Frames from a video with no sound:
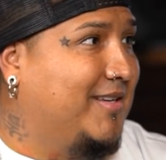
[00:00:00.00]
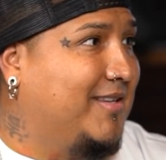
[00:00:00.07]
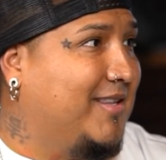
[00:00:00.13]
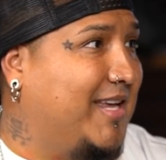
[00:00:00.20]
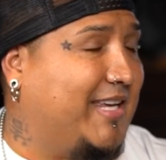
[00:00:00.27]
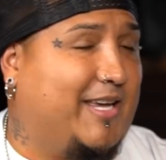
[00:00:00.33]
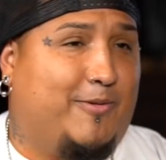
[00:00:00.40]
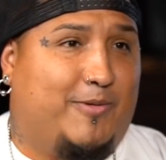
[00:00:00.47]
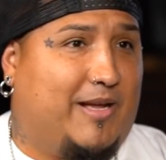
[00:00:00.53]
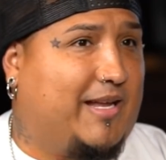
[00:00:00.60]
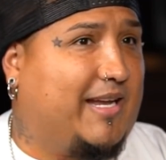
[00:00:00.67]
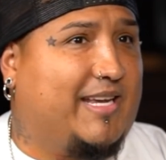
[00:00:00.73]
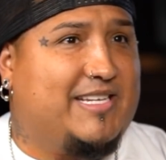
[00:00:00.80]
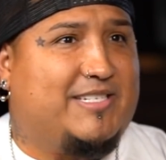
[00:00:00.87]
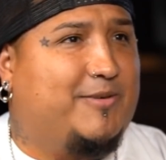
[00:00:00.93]
Like I
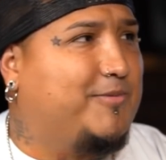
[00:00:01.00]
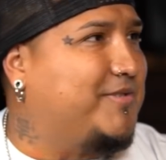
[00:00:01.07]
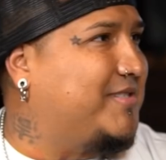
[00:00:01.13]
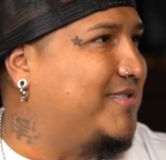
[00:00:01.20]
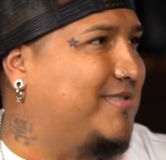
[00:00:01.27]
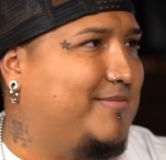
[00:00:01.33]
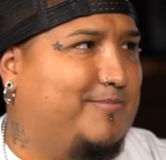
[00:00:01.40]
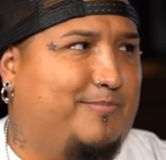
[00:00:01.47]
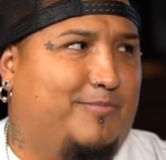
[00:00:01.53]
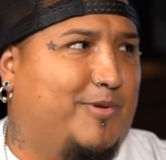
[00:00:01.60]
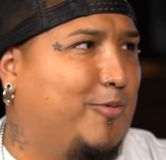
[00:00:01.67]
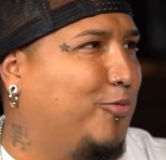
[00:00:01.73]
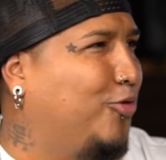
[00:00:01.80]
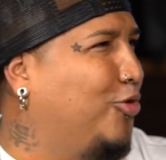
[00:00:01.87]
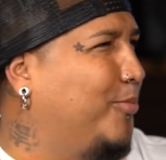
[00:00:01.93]
guess it was
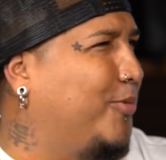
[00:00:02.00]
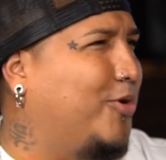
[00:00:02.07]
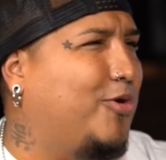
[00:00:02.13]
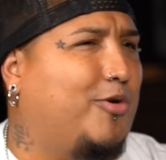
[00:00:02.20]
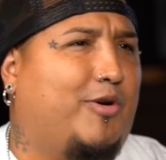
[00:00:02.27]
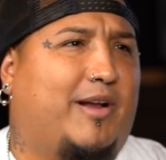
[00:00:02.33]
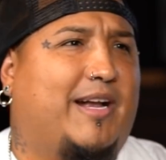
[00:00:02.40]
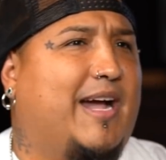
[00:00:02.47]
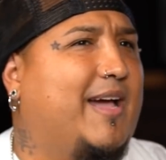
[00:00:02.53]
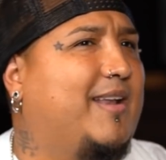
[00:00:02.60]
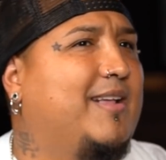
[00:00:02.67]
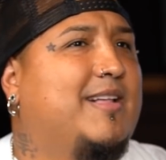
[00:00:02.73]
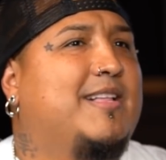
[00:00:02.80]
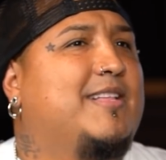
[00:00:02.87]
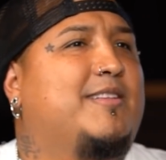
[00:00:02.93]
a rumor, or there
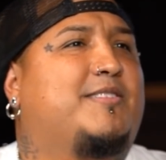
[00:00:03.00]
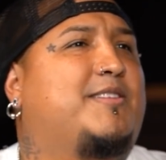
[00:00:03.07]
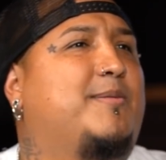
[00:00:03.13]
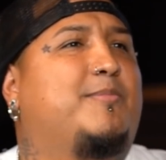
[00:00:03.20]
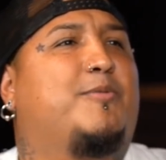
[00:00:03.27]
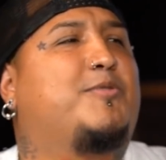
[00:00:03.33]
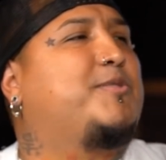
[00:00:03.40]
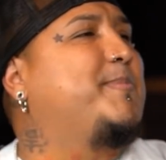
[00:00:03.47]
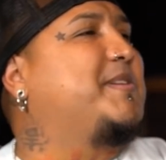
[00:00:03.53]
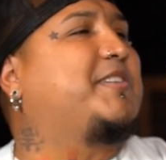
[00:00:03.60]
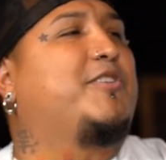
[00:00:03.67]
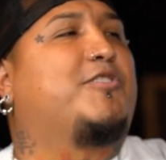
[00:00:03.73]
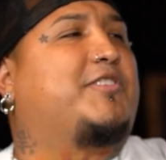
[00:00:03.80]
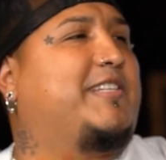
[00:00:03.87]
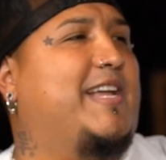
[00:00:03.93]
was a
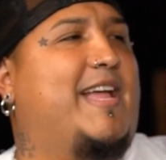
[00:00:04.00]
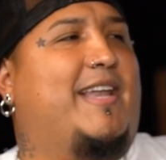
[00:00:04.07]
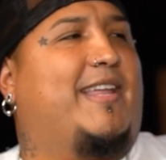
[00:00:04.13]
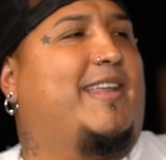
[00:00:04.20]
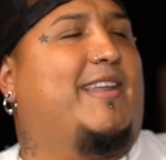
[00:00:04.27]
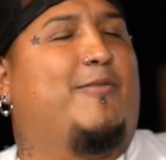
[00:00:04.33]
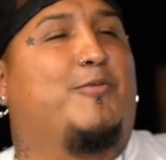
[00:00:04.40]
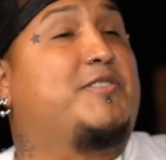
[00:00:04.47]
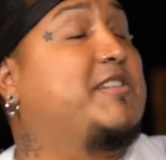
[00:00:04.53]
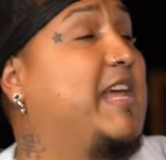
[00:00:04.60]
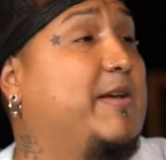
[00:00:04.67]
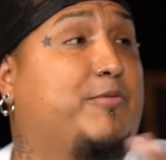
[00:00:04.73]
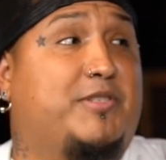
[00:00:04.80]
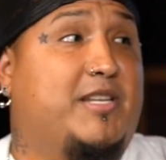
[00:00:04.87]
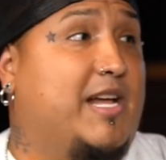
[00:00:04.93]
misunderstanding. It
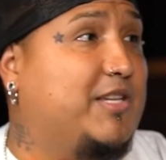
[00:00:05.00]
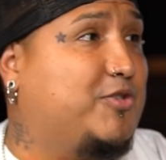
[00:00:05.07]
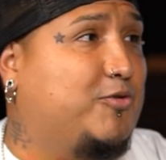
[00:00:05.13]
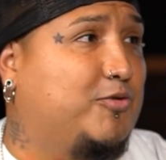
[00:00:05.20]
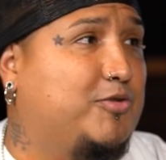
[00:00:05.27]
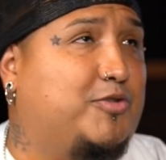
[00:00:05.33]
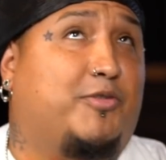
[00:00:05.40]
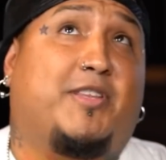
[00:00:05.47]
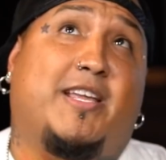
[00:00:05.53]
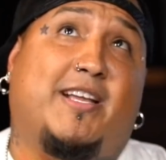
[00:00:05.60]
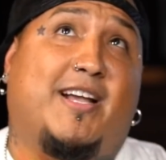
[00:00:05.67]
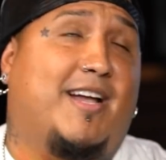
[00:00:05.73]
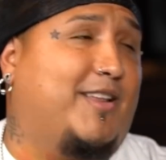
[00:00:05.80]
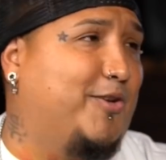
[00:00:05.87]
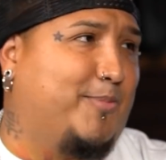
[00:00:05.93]
was not true. So thank
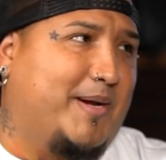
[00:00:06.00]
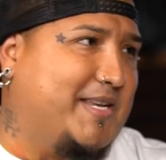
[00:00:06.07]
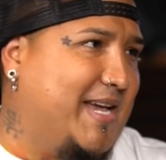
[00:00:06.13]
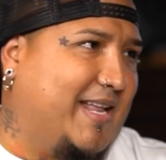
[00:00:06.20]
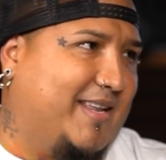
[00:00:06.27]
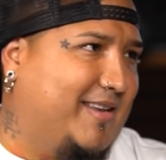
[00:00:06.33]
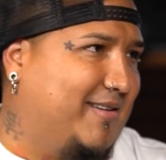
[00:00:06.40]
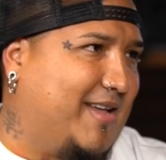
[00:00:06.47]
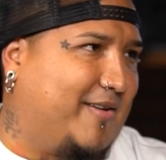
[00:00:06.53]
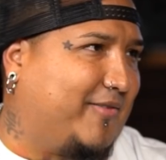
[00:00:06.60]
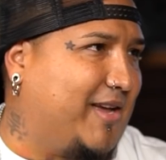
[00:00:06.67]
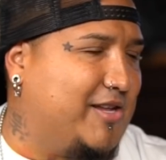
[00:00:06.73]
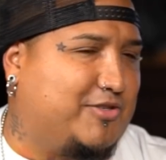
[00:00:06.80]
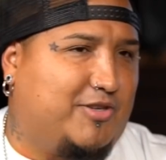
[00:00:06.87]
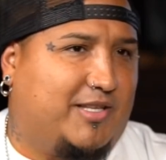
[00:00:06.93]
God, you know, my dad didn't have
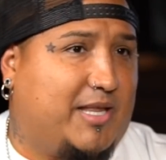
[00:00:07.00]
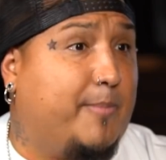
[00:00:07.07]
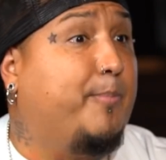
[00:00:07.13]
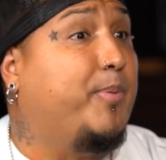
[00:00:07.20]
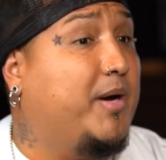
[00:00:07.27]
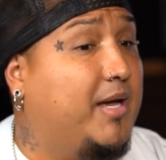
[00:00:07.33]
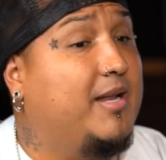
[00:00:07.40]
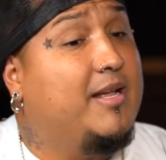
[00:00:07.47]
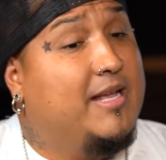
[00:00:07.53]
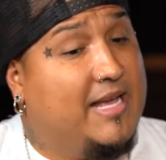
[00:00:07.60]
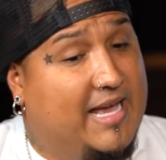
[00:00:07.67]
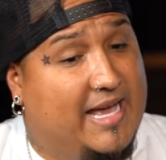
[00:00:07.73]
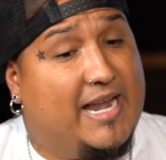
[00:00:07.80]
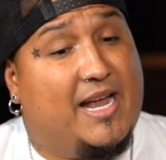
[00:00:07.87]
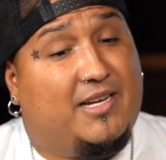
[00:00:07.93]
cancer like that. But
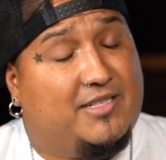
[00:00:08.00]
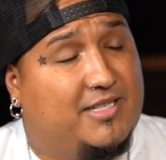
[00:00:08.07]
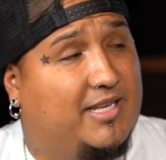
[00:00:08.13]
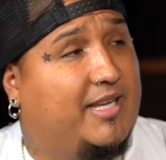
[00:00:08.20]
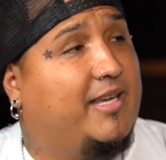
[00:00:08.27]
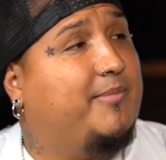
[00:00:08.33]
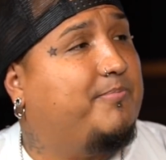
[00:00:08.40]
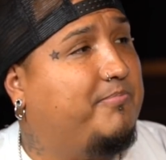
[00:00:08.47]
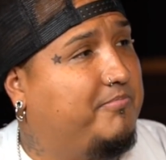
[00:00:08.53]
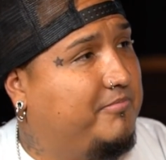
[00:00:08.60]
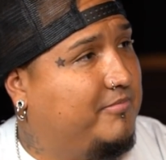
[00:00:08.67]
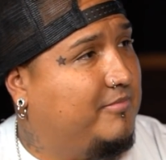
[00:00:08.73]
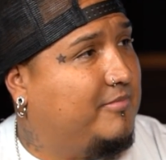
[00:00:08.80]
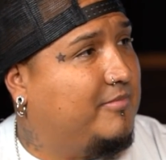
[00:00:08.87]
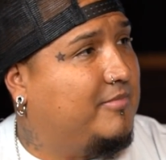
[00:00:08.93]
it actually,
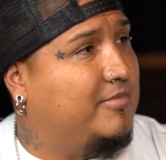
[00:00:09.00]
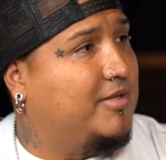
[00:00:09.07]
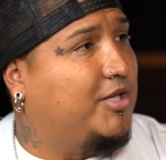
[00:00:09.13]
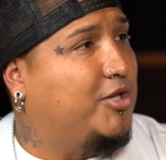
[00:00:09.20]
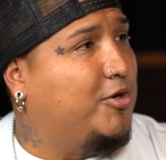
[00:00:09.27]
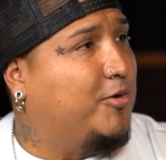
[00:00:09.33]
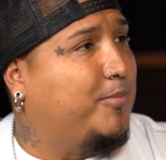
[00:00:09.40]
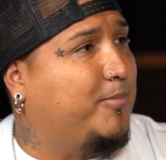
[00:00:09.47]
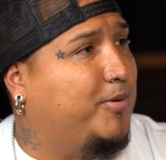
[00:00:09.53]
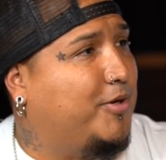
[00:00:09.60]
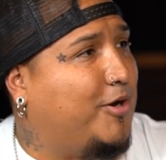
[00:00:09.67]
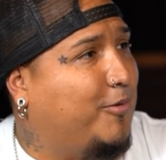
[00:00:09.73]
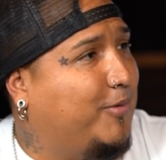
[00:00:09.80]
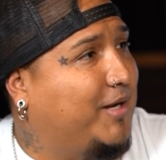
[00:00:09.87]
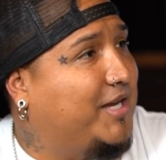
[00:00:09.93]
you know, put
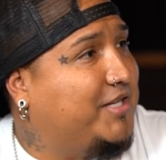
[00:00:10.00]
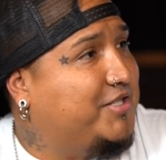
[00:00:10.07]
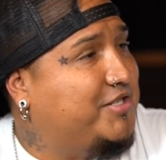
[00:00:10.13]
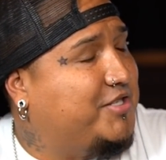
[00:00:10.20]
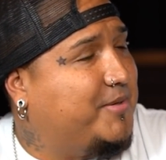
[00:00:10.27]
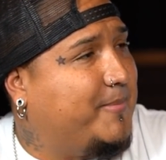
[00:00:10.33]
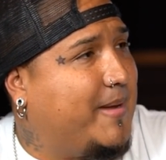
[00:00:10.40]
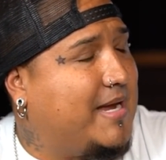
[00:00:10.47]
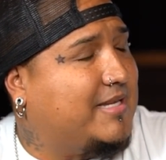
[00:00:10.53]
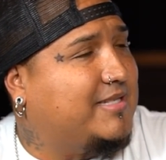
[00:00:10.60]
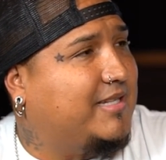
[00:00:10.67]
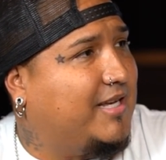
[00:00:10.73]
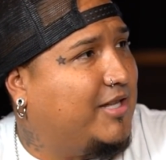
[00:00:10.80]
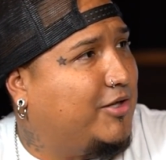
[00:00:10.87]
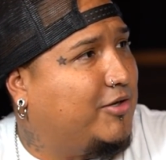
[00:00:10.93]
our relationship back
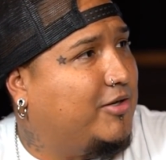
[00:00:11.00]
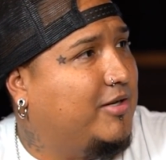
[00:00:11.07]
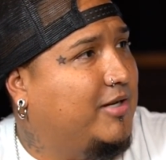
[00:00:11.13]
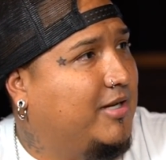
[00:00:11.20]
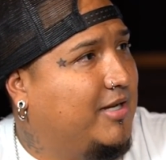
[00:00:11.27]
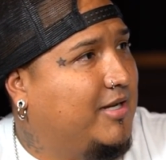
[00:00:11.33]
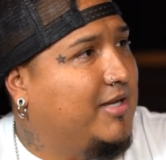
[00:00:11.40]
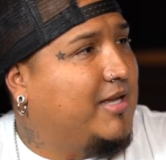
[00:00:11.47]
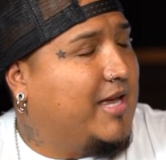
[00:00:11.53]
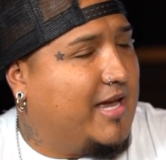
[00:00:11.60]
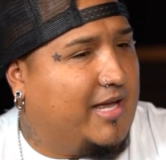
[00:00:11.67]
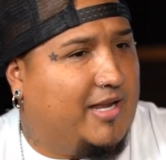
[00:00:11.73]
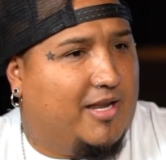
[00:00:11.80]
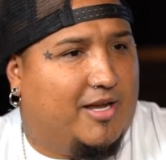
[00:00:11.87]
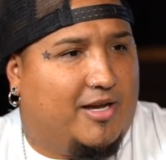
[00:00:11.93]
together. Yeah.
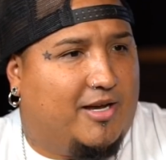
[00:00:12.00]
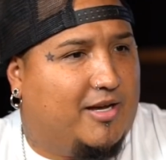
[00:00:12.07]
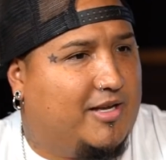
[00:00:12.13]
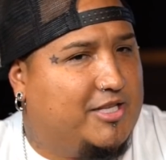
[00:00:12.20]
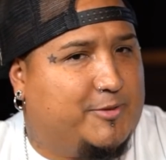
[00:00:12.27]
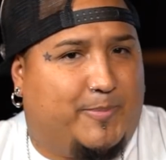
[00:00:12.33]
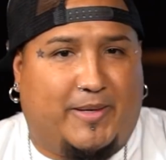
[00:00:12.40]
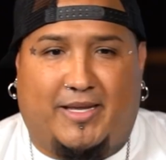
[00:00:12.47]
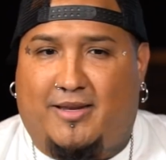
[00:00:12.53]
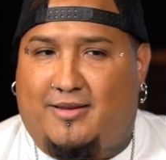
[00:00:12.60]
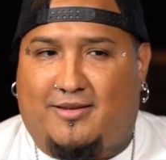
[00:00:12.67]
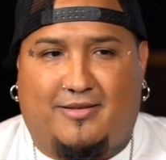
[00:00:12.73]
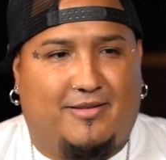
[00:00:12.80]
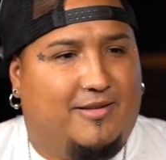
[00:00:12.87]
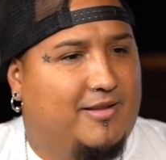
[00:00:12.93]
And it's
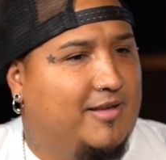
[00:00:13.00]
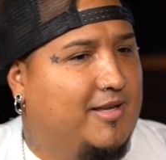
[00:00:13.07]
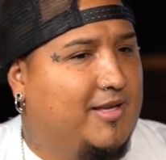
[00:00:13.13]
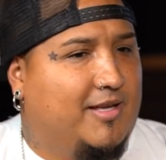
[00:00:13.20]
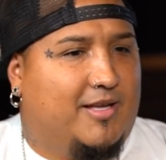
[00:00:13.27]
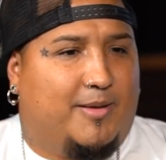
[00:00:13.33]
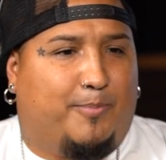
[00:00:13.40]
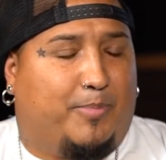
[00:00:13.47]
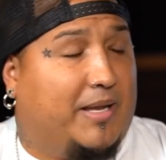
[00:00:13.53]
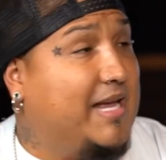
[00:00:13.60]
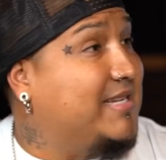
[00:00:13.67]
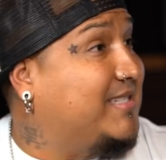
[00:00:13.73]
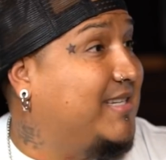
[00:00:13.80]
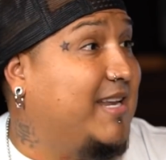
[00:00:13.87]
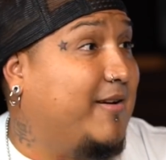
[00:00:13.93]
been
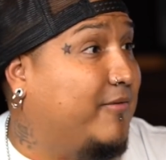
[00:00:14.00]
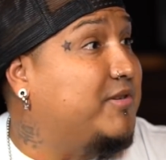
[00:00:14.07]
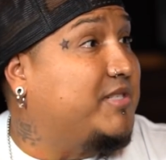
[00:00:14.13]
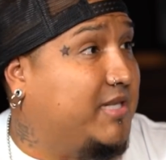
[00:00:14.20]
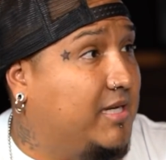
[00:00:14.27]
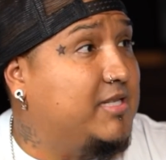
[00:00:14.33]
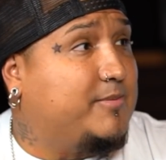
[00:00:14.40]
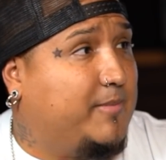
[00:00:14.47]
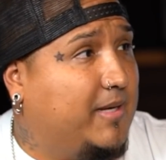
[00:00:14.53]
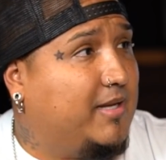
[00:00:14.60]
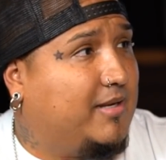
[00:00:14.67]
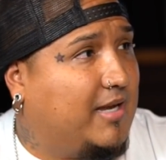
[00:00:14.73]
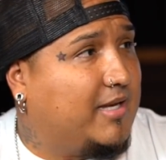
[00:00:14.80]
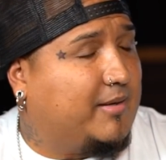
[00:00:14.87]
blessing ever since, man. Like,